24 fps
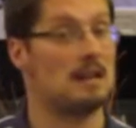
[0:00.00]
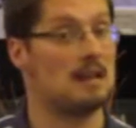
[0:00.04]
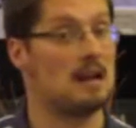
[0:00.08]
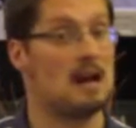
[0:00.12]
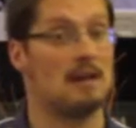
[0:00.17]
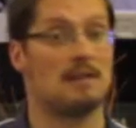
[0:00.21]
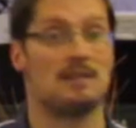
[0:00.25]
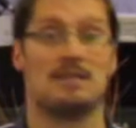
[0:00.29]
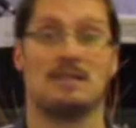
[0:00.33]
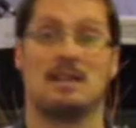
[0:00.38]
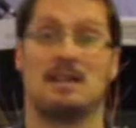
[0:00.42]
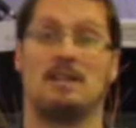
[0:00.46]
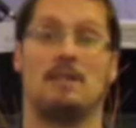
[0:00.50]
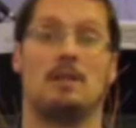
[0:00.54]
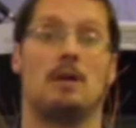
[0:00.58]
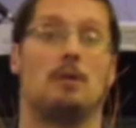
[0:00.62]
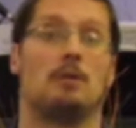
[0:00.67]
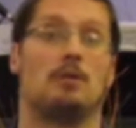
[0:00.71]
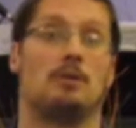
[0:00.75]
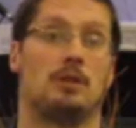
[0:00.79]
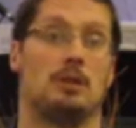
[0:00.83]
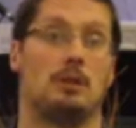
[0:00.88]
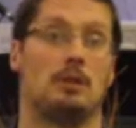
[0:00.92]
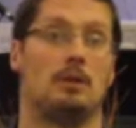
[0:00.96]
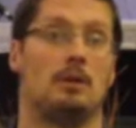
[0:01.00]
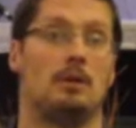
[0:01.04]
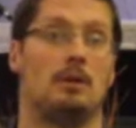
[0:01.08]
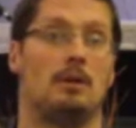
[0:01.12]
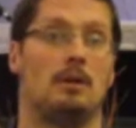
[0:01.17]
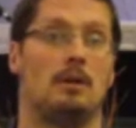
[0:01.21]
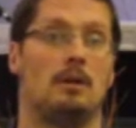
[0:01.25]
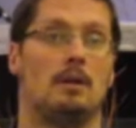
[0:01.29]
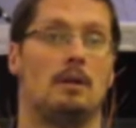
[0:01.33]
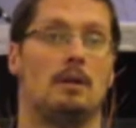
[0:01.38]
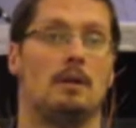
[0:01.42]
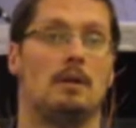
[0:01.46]
that God has said no to.
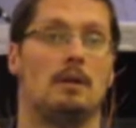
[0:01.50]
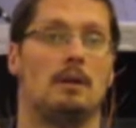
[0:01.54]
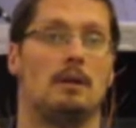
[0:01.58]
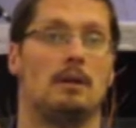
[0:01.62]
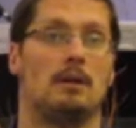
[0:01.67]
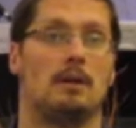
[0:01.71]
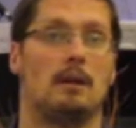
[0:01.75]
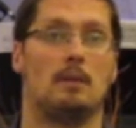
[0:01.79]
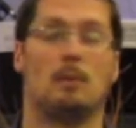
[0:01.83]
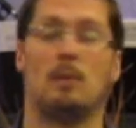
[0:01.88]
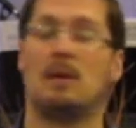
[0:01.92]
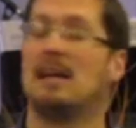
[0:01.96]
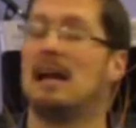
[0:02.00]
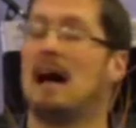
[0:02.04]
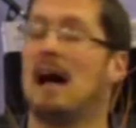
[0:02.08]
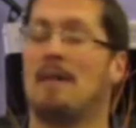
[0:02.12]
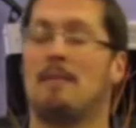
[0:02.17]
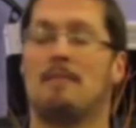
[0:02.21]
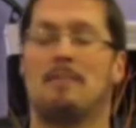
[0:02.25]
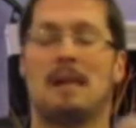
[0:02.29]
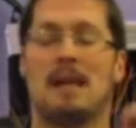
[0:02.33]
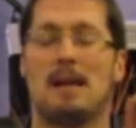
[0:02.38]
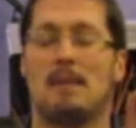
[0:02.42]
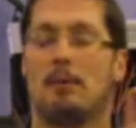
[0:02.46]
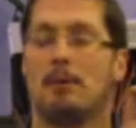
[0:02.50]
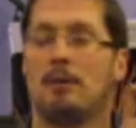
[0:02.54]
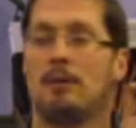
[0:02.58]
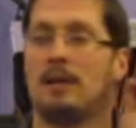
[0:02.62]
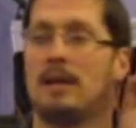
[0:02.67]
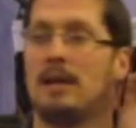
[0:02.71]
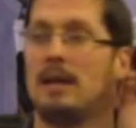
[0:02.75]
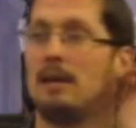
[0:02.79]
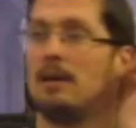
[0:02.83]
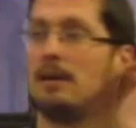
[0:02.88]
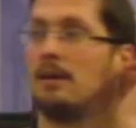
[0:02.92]
We got to be able to